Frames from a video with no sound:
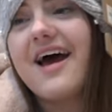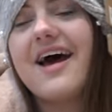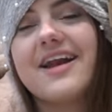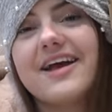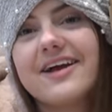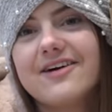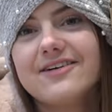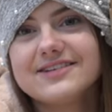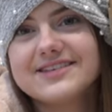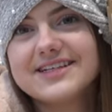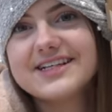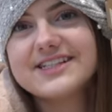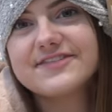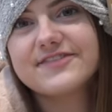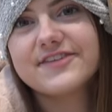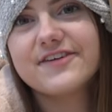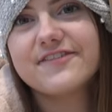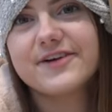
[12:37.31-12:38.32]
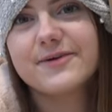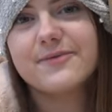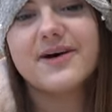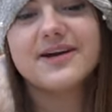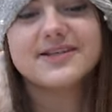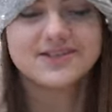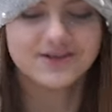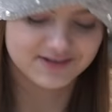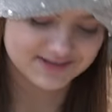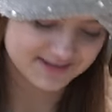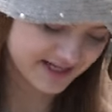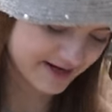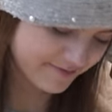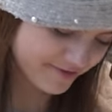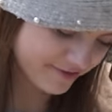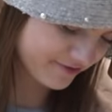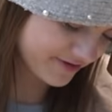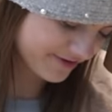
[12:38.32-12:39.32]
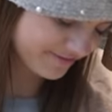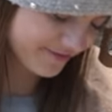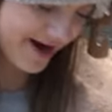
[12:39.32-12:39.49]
And I got these fluffy white socks that I was already